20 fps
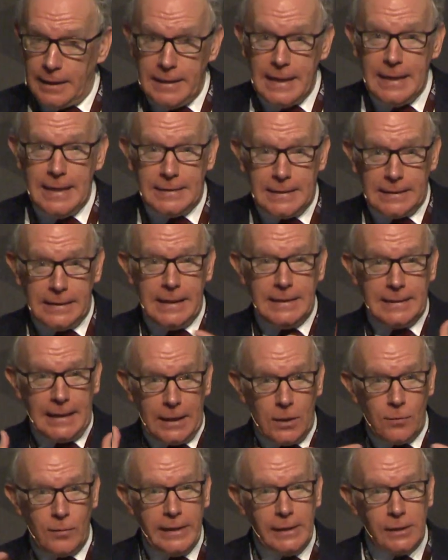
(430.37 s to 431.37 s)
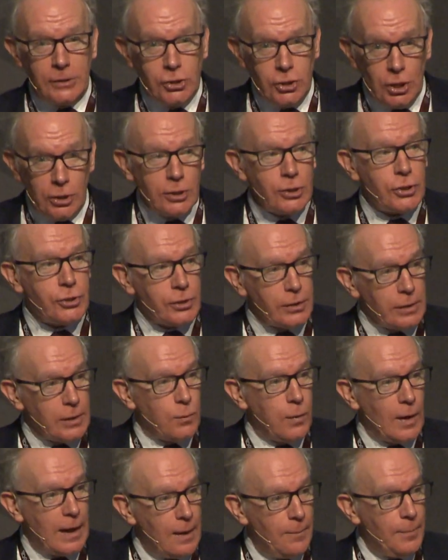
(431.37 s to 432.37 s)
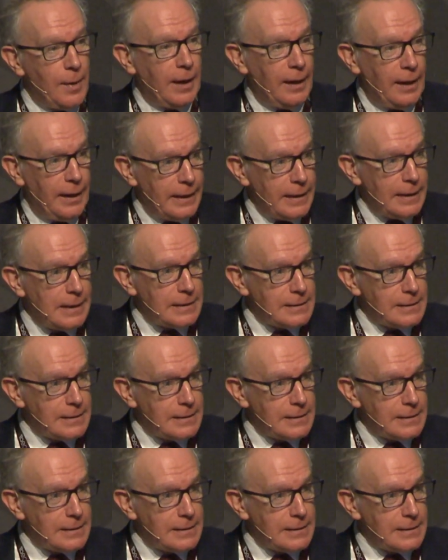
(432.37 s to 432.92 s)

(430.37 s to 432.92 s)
is at a real juncture whereby